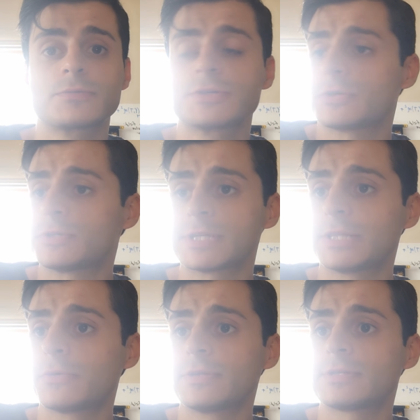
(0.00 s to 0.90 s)
The research is
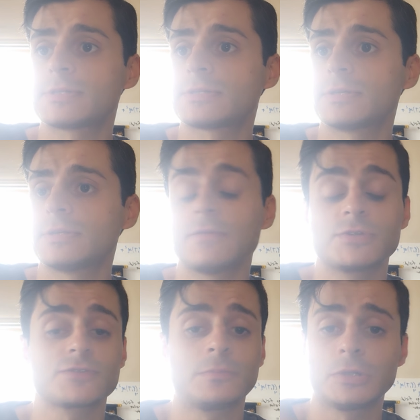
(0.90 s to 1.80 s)
clear on this,
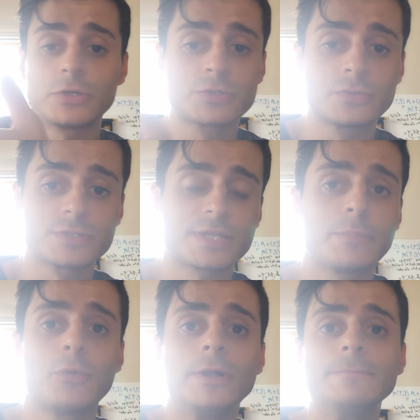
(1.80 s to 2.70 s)
even just from a logical
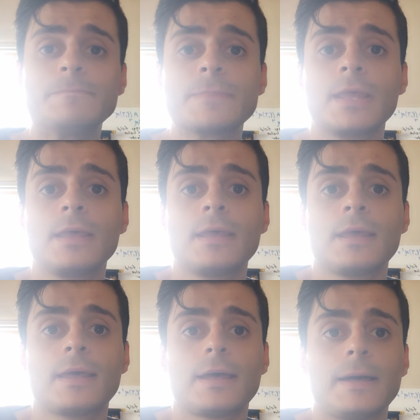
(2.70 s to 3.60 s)
standpoint.
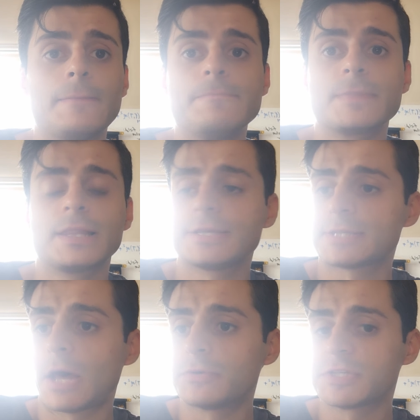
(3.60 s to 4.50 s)

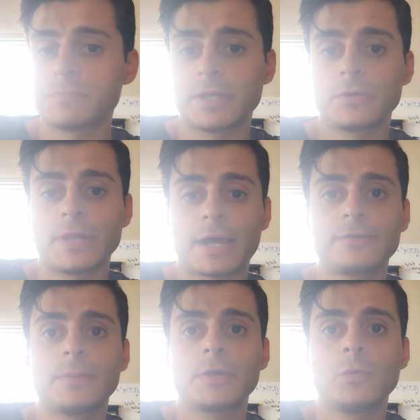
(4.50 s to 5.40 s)
Less hours spent on
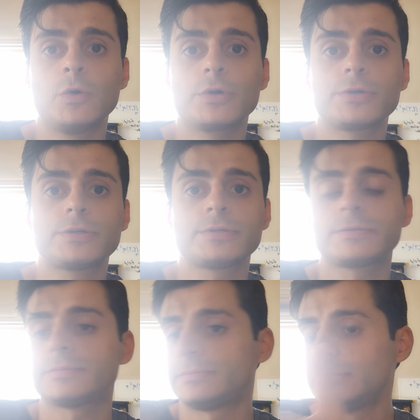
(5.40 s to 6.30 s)
academic work,
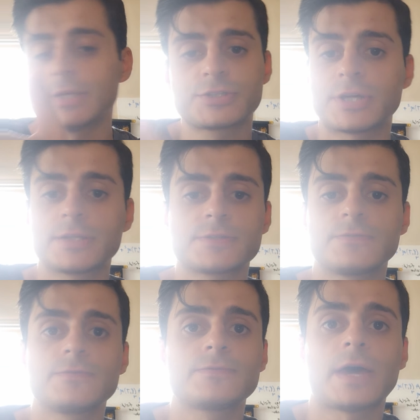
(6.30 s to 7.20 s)
less chance
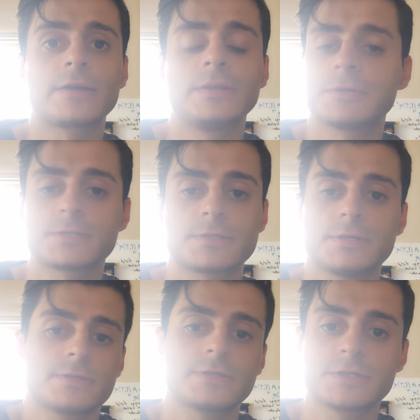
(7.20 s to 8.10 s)
of academic
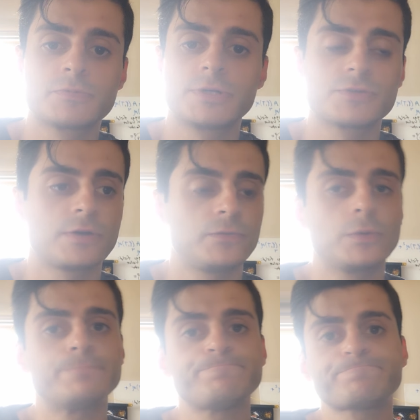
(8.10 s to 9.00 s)
success. It's pretty straightforward.